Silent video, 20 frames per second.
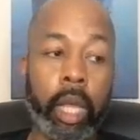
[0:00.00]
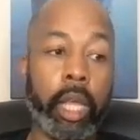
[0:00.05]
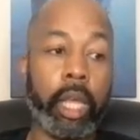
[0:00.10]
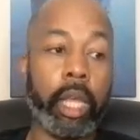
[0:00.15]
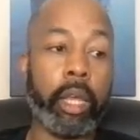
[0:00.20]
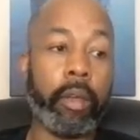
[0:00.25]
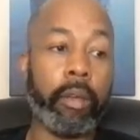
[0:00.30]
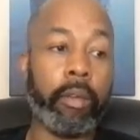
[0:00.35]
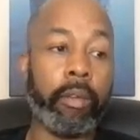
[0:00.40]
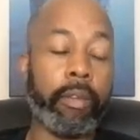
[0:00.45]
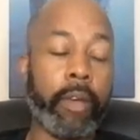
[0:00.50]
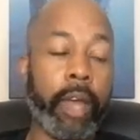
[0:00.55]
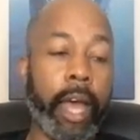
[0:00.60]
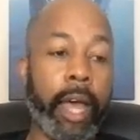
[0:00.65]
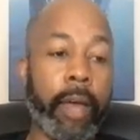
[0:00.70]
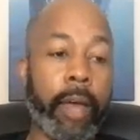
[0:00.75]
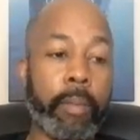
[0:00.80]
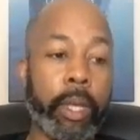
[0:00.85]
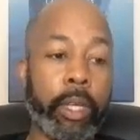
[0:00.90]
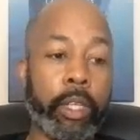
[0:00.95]
If
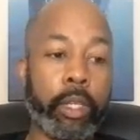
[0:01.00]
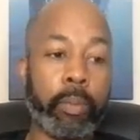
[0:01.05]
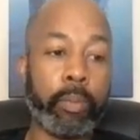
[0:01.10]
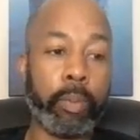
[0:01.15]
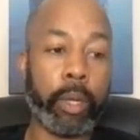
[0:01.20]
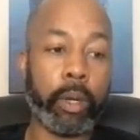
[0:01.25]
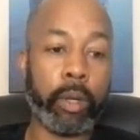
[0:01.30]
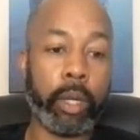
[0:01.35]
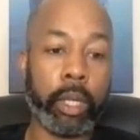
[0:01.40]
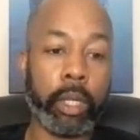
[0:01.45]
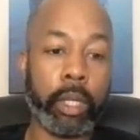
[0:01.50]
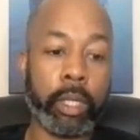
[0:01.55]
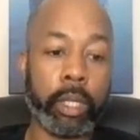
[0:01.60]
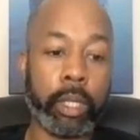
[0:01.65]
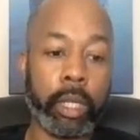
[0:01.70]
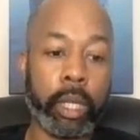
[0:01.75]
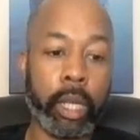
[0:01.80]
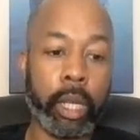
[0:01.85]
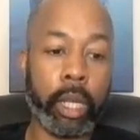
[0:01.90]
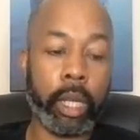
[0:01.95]
I'm
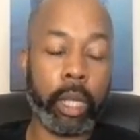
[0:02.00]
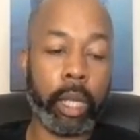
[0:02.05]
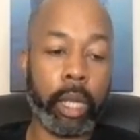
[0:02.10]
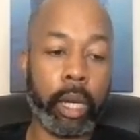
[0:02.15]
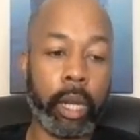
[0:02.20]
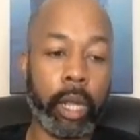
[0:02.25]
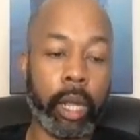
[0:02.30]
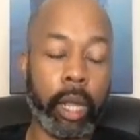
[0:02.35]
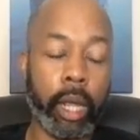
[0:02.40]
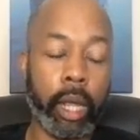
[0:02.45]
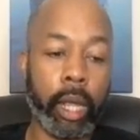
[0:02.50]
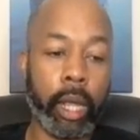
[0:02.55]
experiencing,